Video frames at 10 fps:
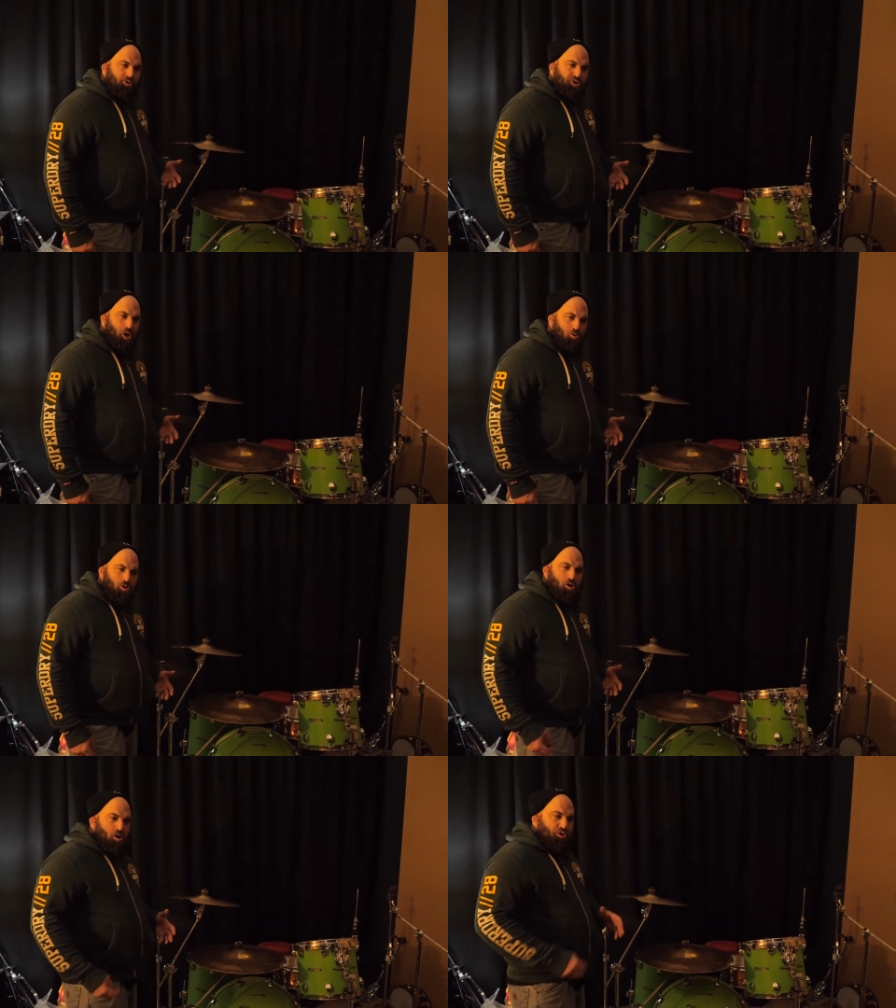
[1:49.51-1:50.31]

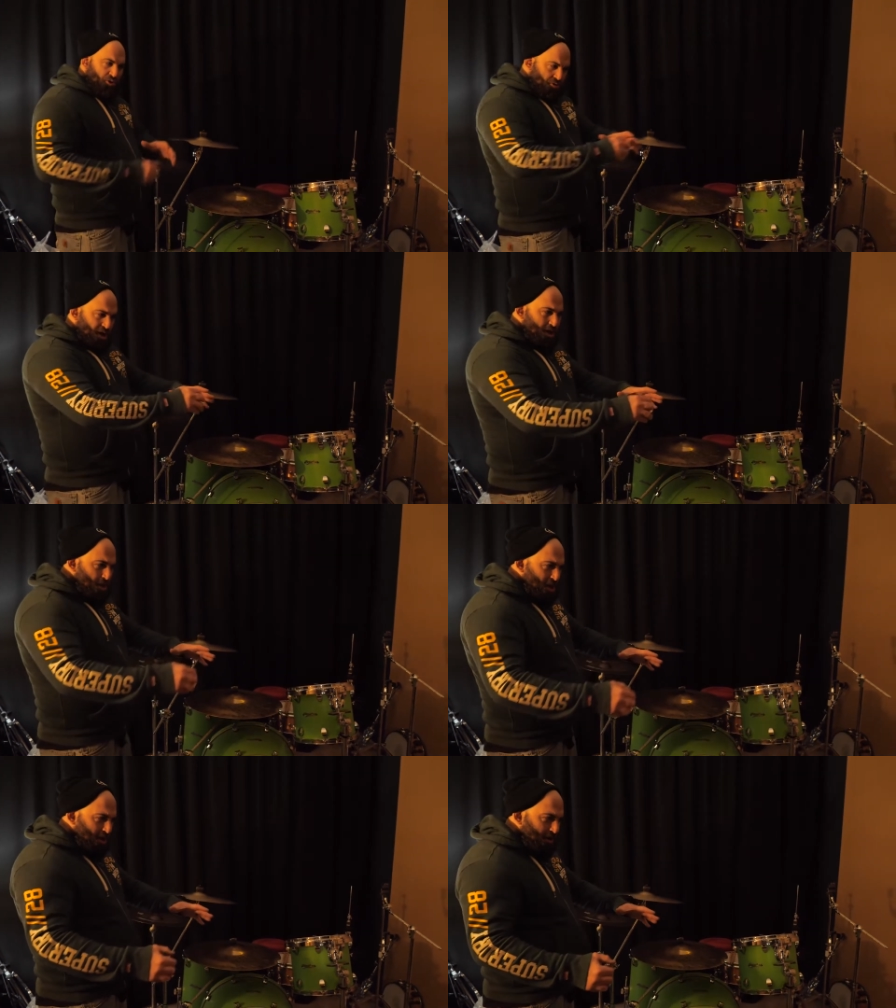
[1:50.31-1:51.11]
So so I get in
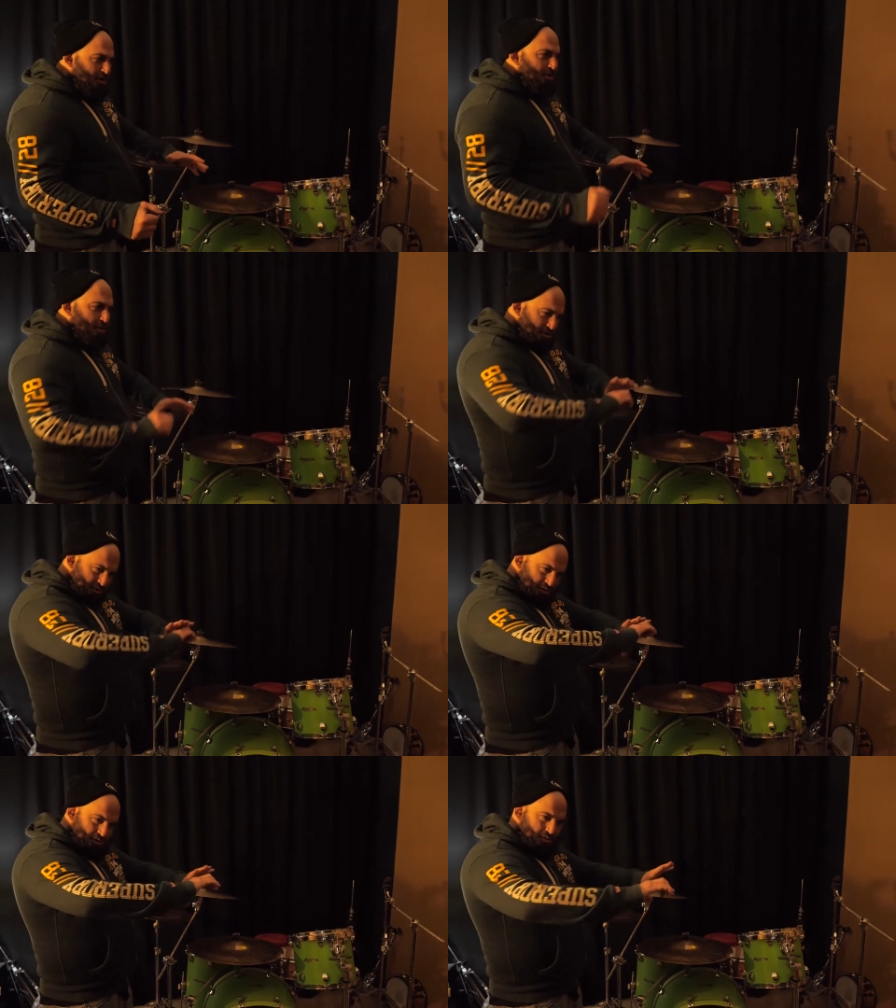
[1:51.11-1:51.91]
there,
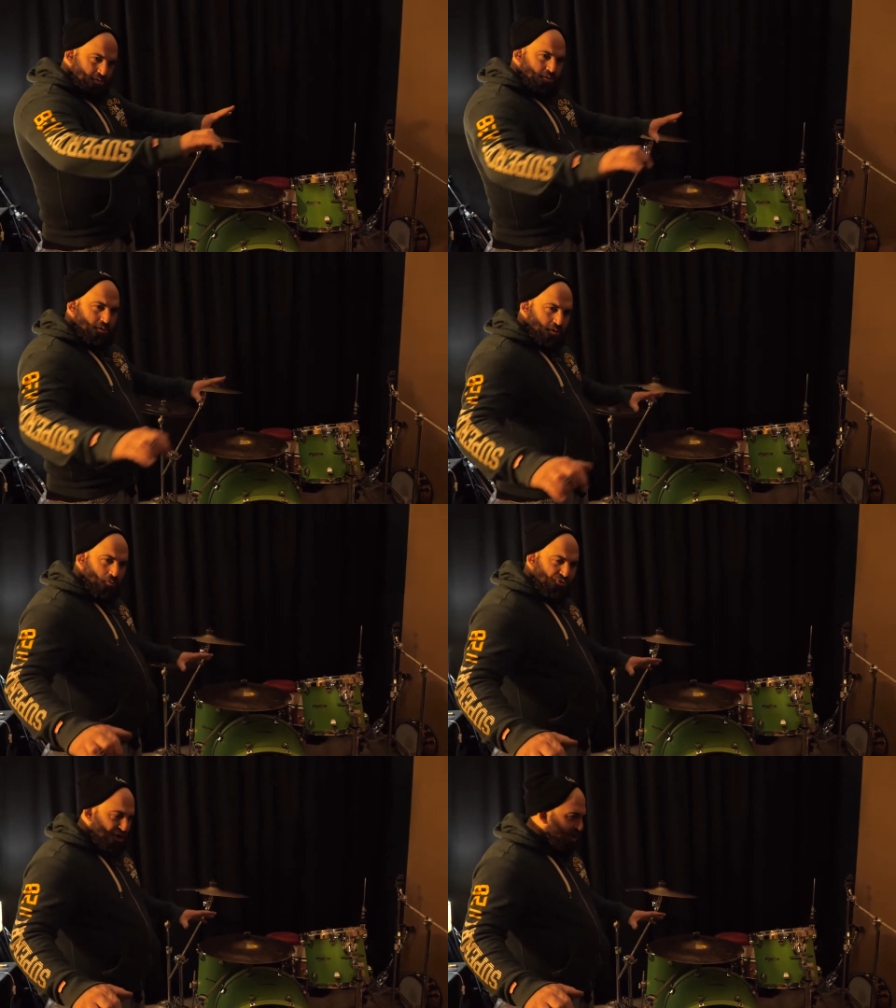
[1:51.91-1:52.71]

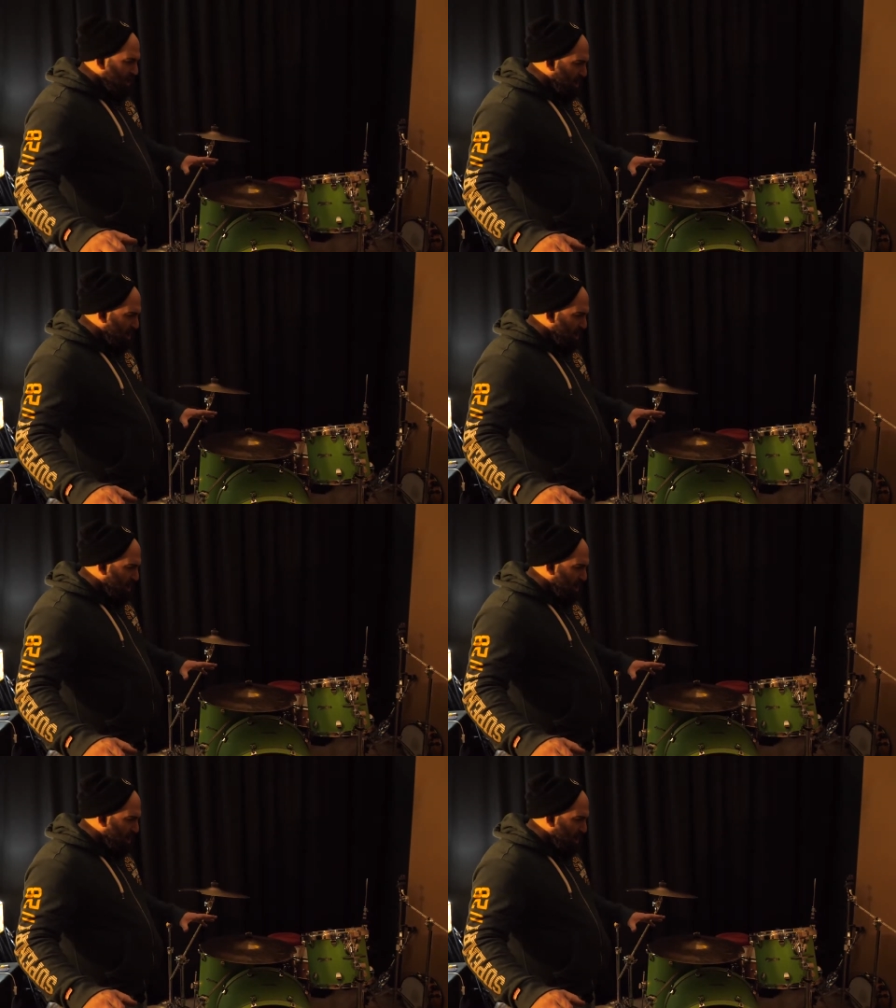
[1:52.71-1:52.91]
I'll check